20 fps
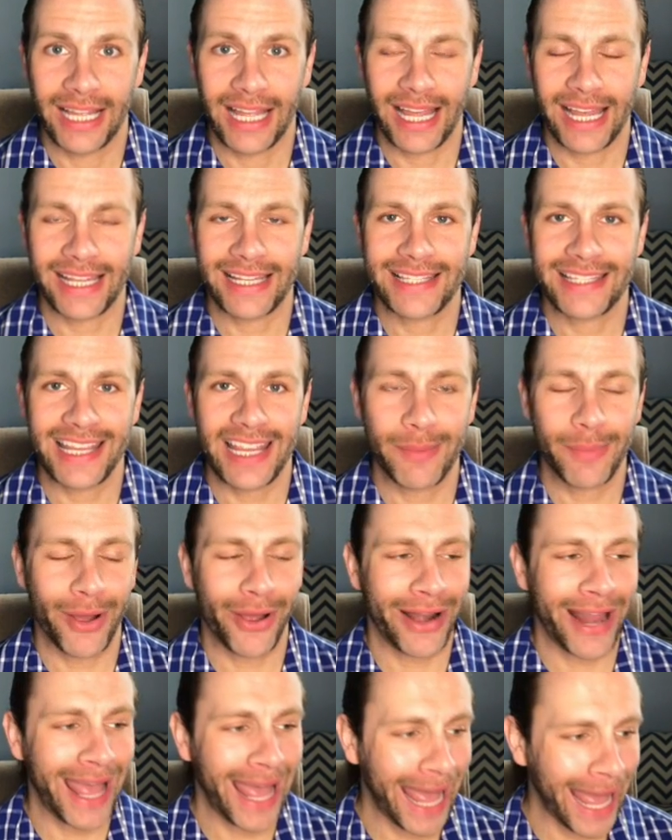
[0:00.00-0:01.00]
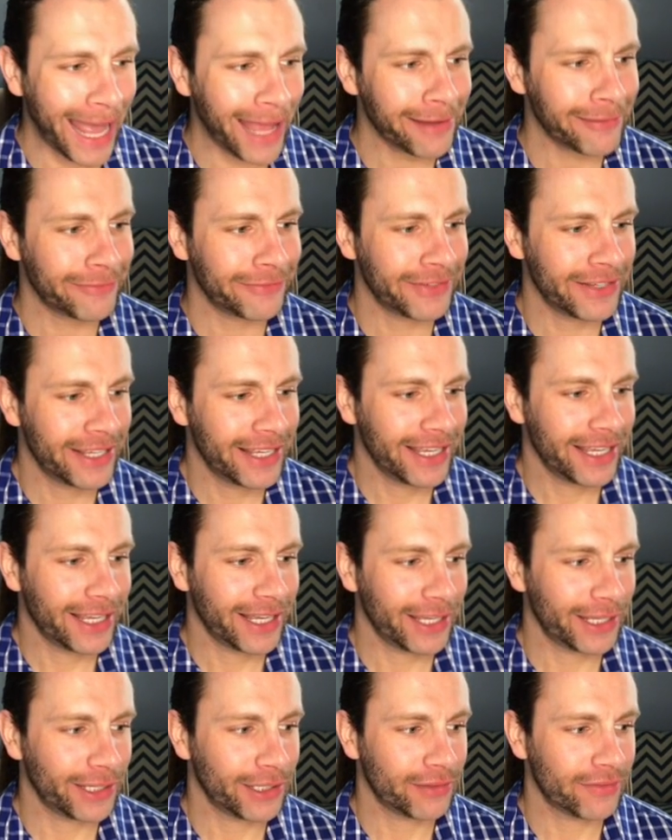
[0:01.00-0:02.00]
I'd say about half
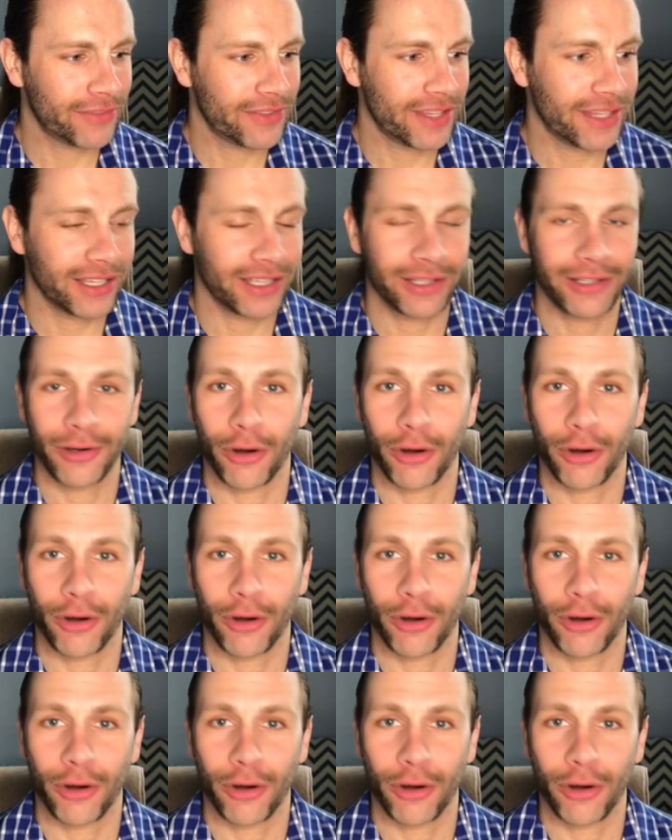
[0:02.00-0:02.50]
of the